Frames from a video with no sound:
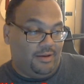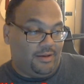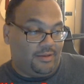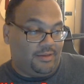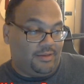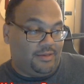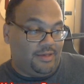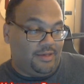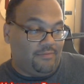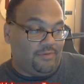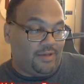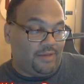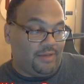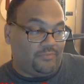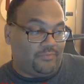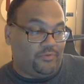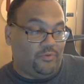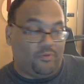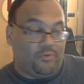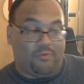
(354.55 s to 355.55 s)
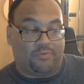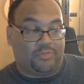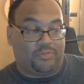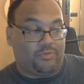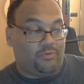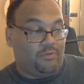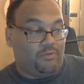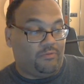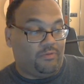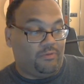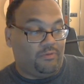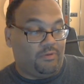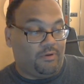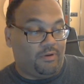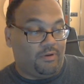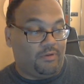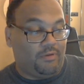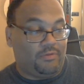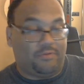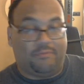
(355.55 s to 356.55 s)
giving up 232
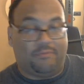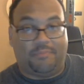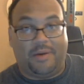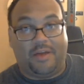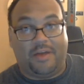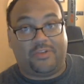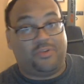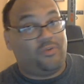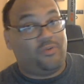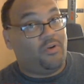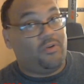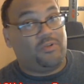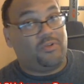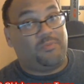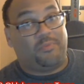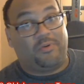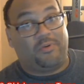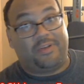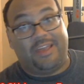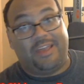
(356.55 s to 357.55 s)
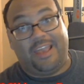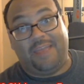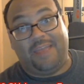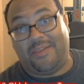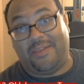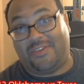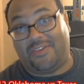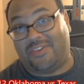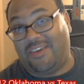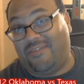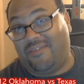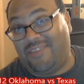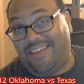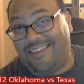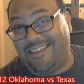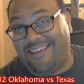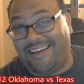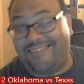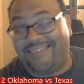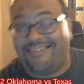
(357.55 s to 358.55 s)
yards of passing yards per game,
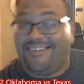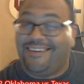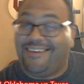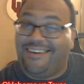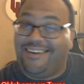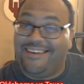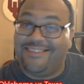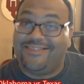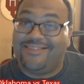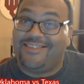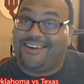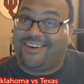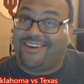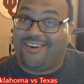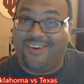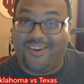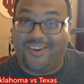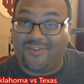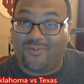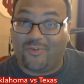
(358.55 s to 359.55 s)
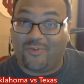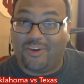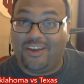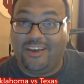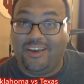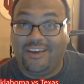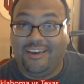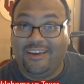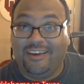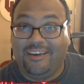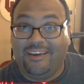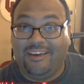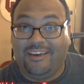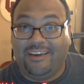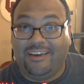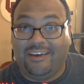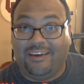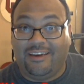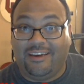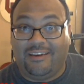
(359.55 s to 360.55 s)
79th in the country.
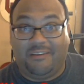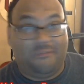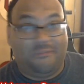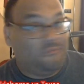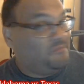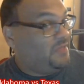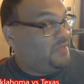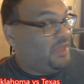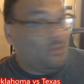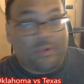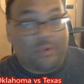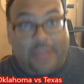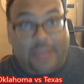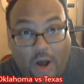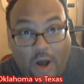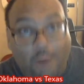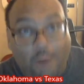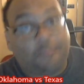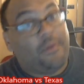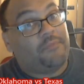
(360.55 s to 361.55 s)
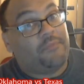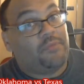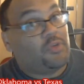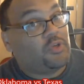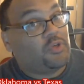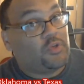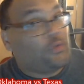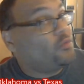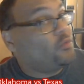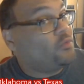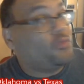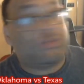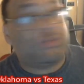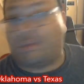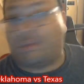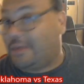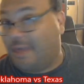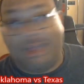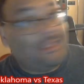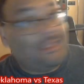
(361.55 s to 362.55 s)
It would help if the
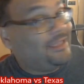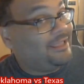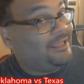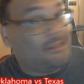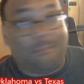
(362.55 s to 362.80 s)
Sooners can get a